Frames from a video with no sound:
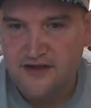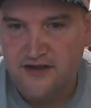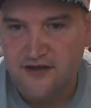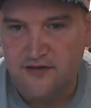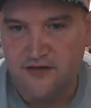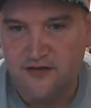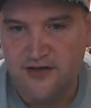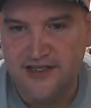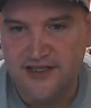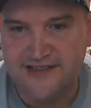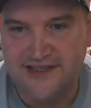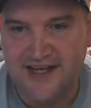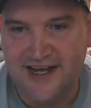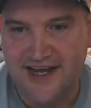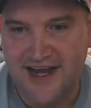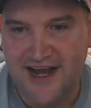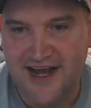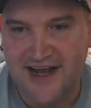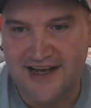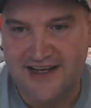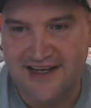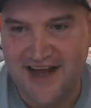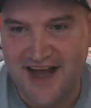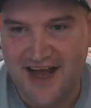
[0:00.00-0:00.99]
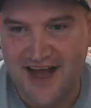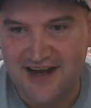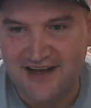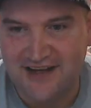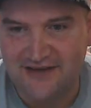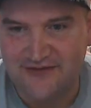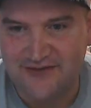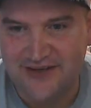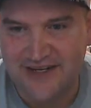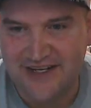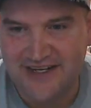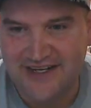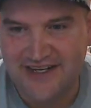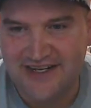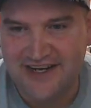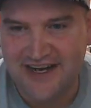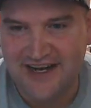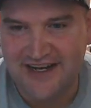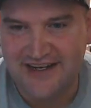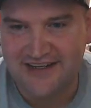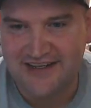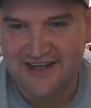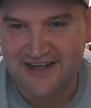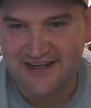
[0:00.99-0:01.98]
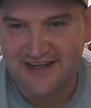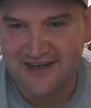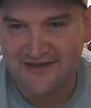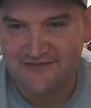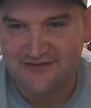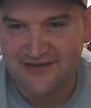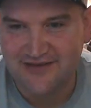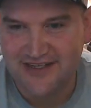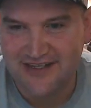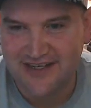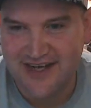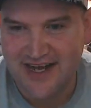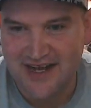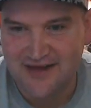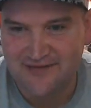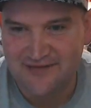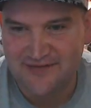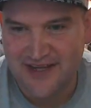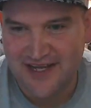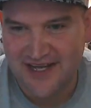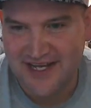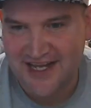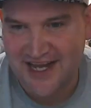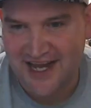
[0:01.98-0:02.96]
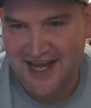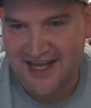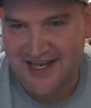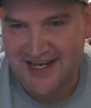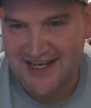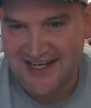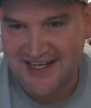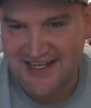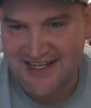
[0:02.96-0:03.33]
What you say, Ed? You had it a week and you ain't done nothing with the damn thing yet.